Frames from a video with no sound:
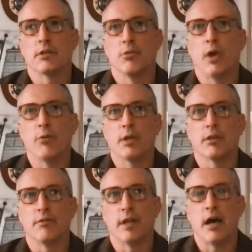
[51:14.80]
way we
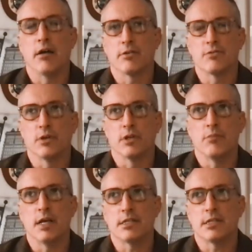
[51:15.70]
live it out is really
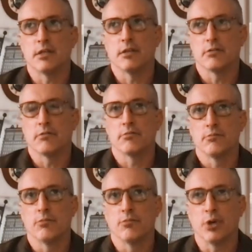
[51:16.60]
messy and
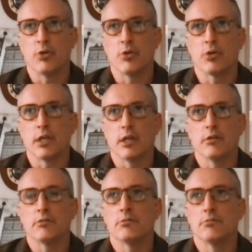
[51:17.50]
broken,
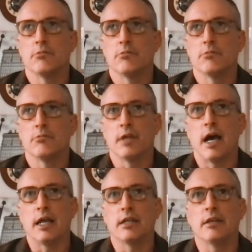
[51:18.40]
but the
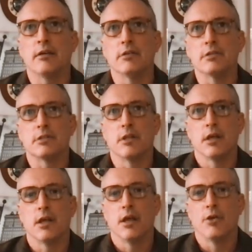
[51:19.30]
ideal is
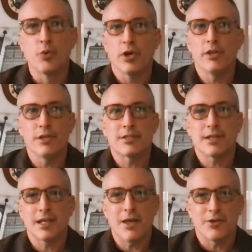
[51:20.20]
we're in this
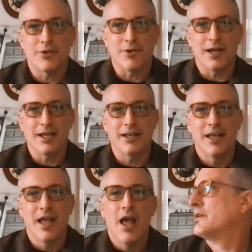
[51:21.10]
together, right?
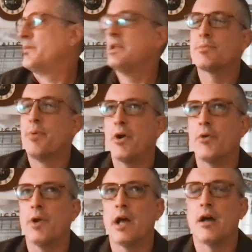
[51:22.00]
I mean, it's part
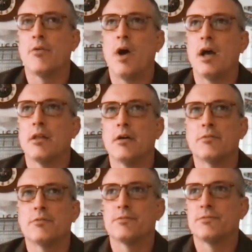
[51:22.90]
of why I
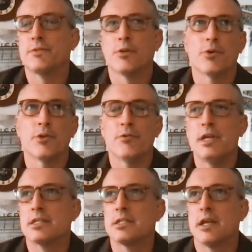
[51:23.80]
love the Lord of the
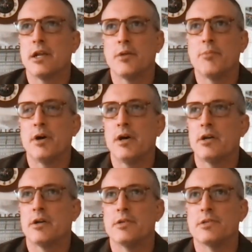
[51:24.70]
Rings and the Harry
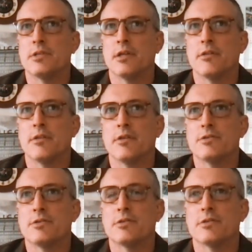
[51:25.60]
Potter is that
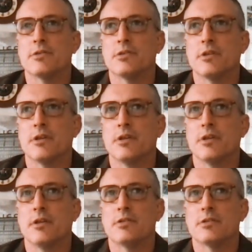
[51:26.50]

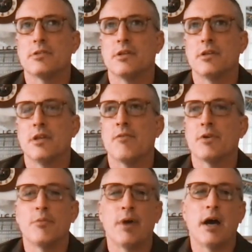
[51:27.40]
it's never
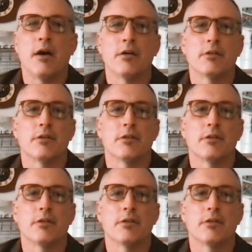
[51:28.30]
about